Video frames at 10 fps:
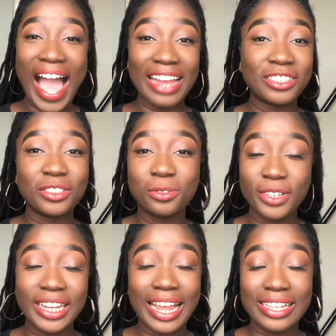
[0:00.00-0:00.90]
I just
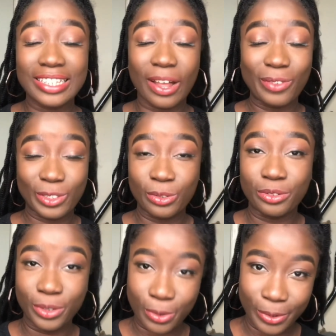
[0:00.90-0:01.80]
realized I was
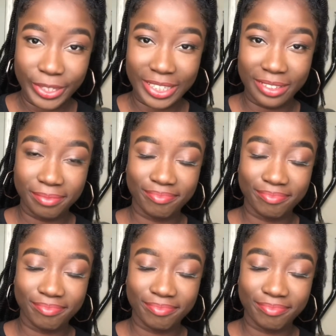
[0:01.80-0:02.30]
not recording.